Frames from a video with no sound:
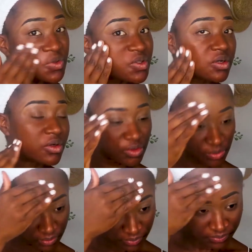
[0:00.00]
So
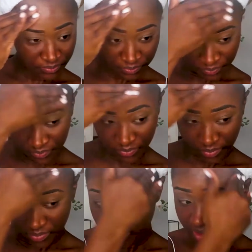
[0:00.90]

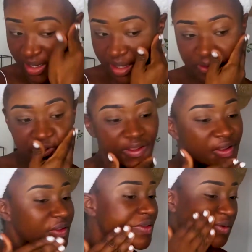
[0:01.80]
that is
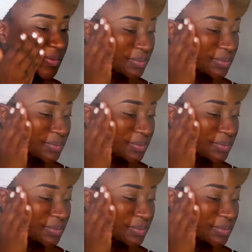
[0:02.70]
it.